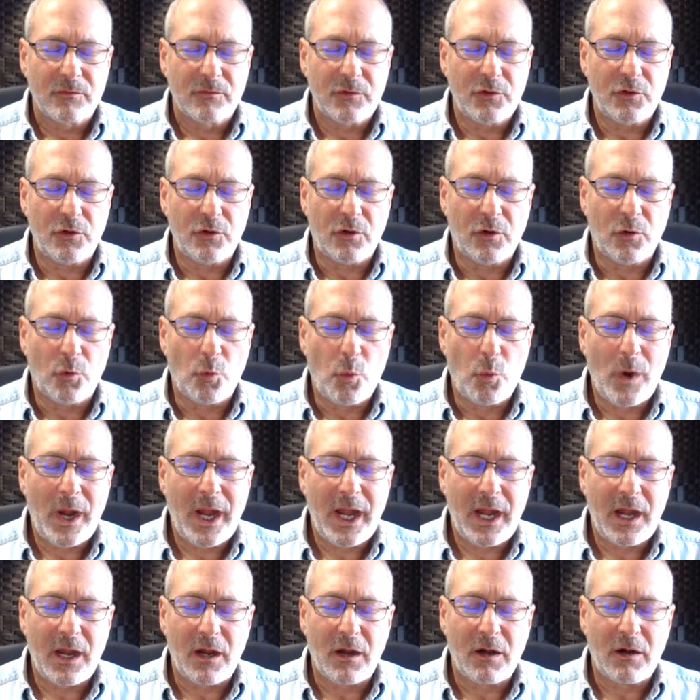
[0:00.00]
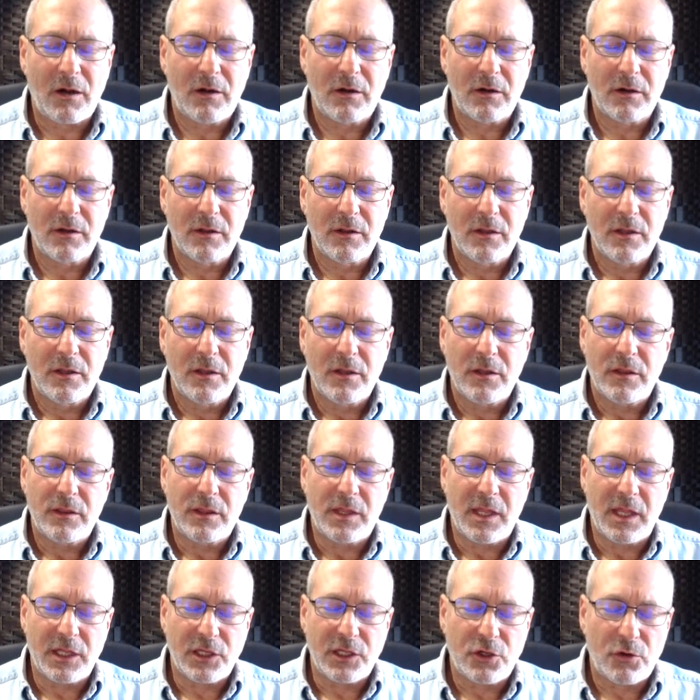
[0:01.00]
You're aware
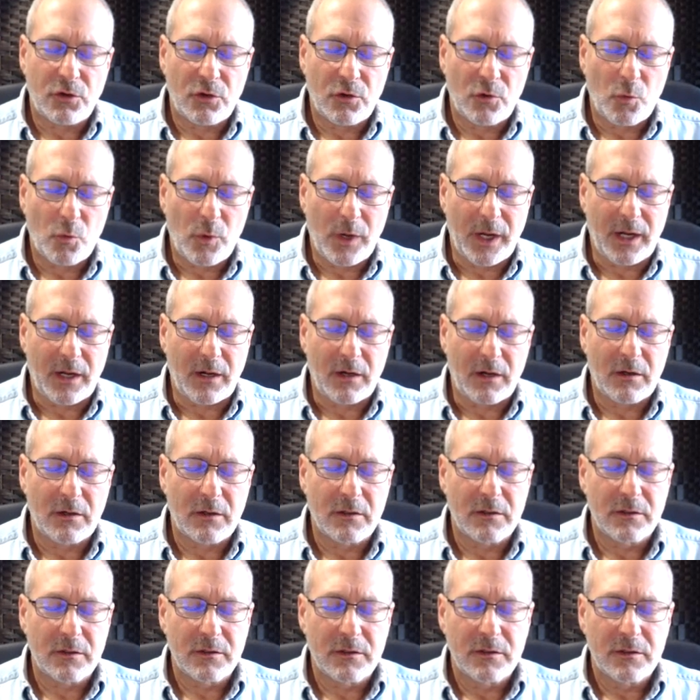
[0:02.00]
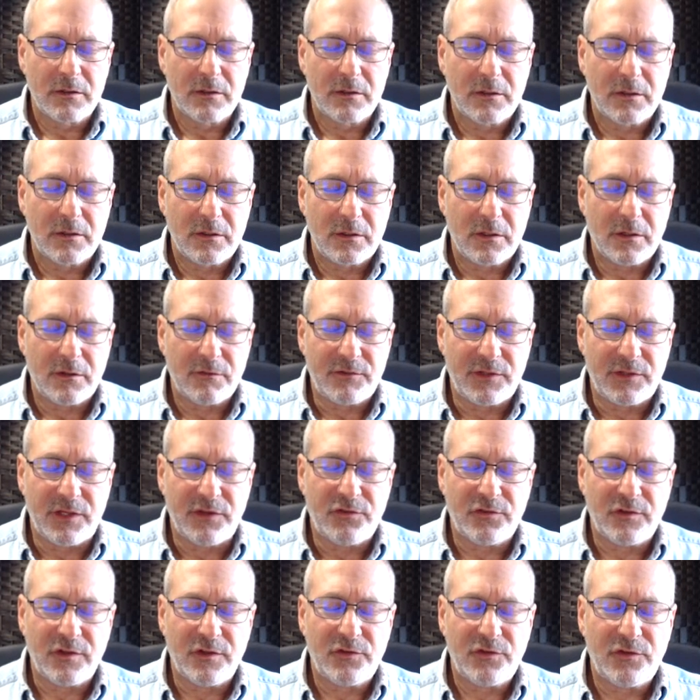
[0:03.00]
that you're aware of
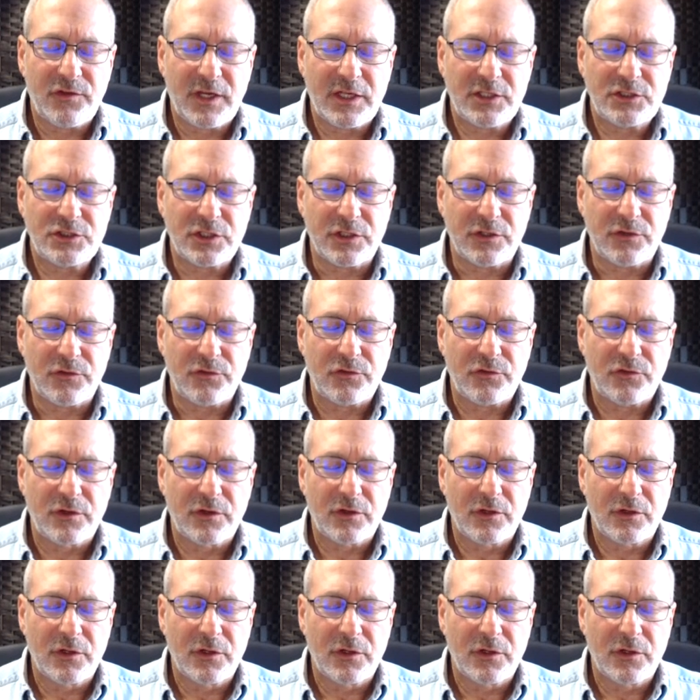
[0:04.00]
these sensations.